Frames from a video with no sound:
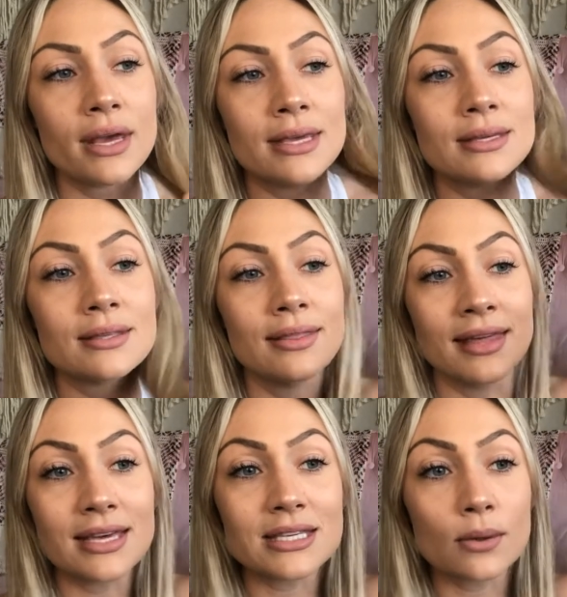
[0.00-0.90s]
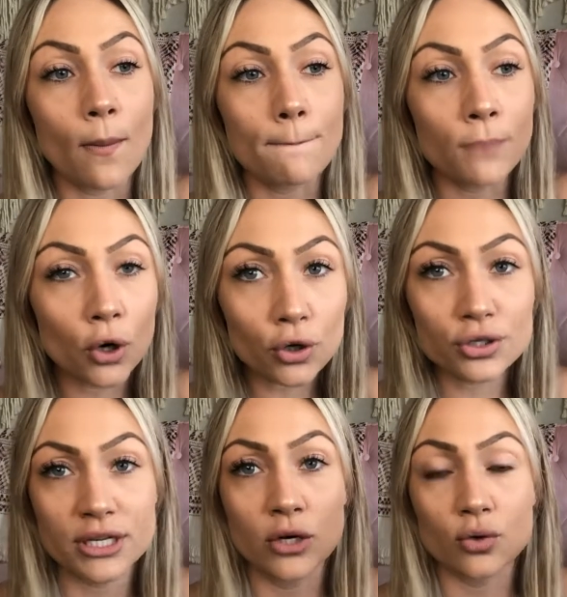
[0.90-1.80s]
is this
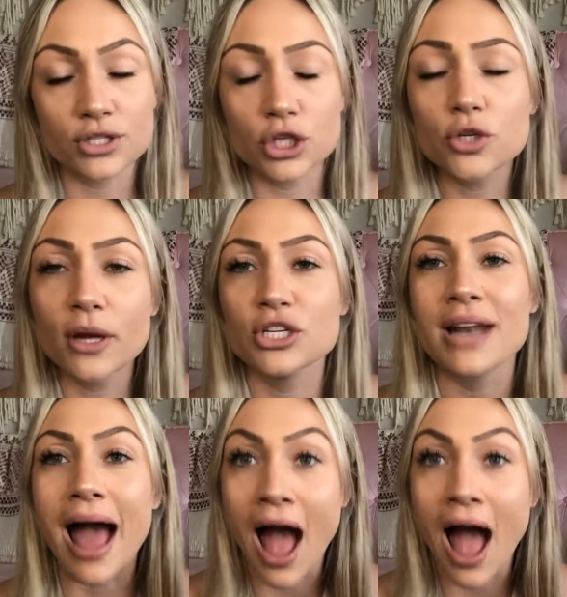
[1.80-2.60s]
person or situation